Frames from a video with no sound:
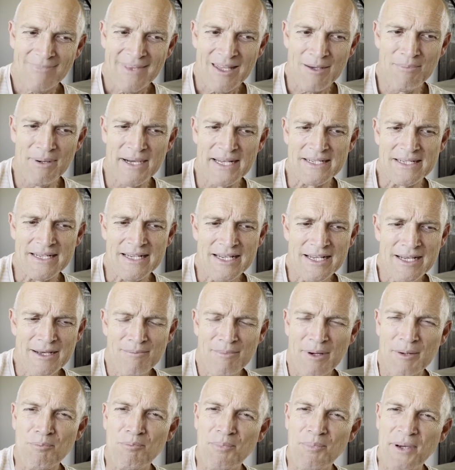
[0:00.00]

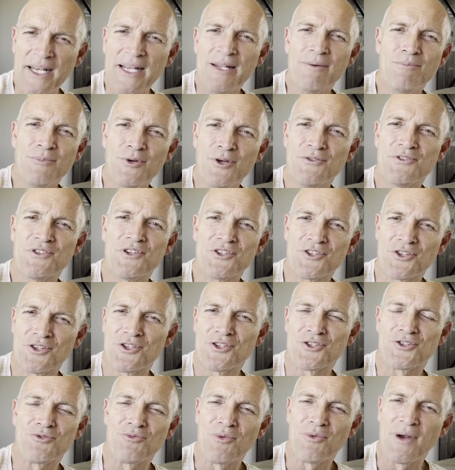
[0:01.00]
But, but Peter moves into
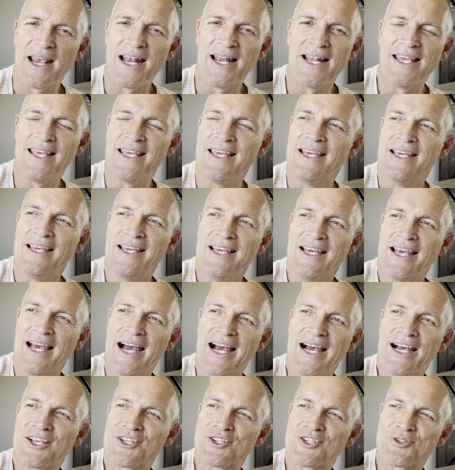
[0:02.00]
this really
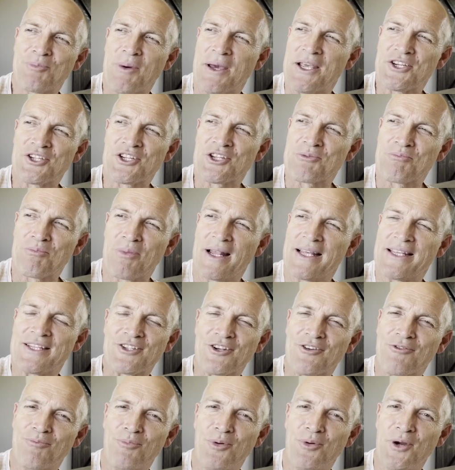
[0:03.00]
uh, spacious
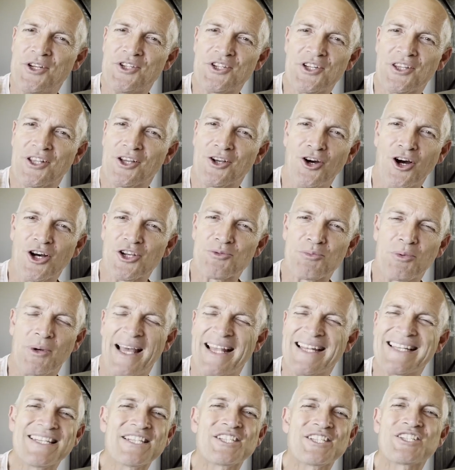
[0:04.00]
place of preaching the gospel.
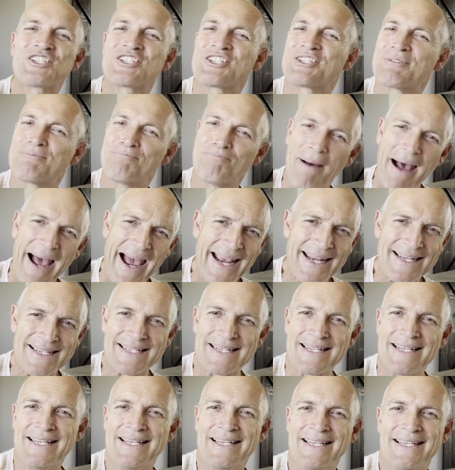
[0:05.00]
And
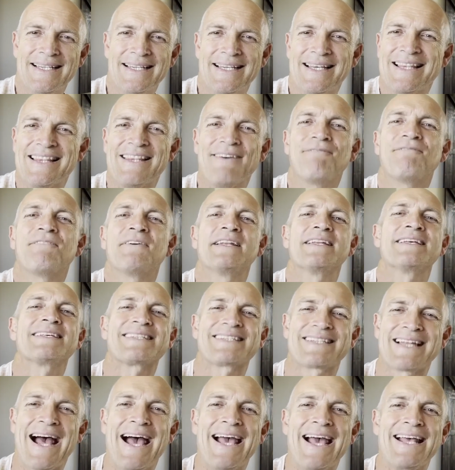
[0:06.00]
despite the
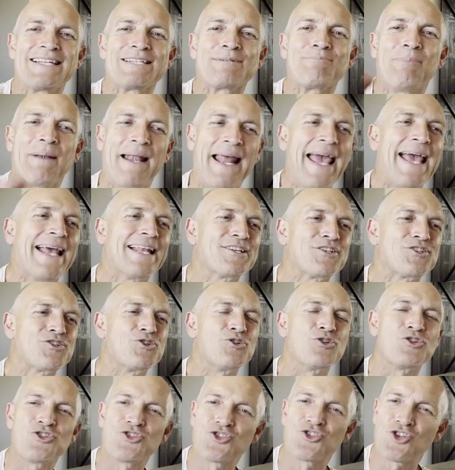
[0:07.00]
Philistines' plans
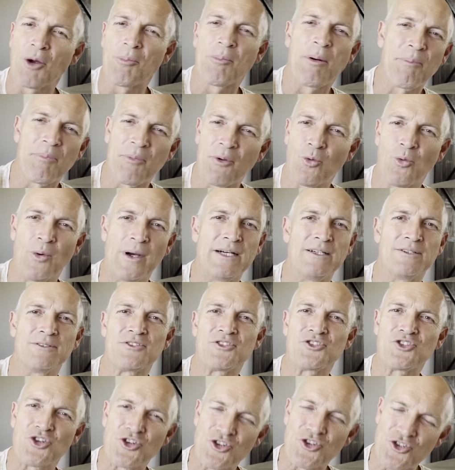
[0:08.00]
to stop up the
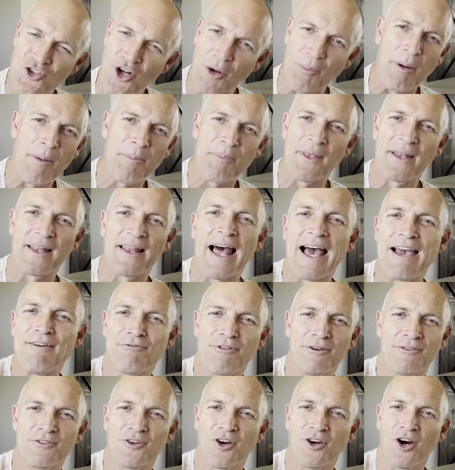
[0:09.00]
wells, to stop up the
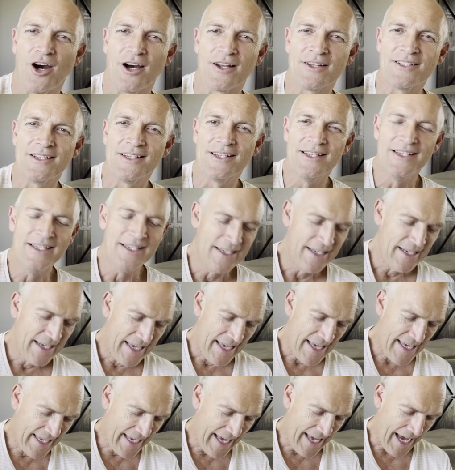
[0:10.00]
life of God,
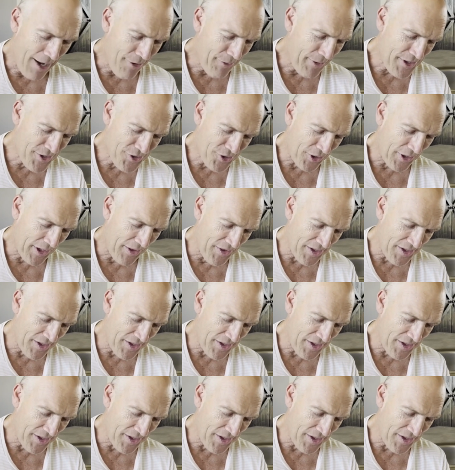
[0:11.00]
he carries on.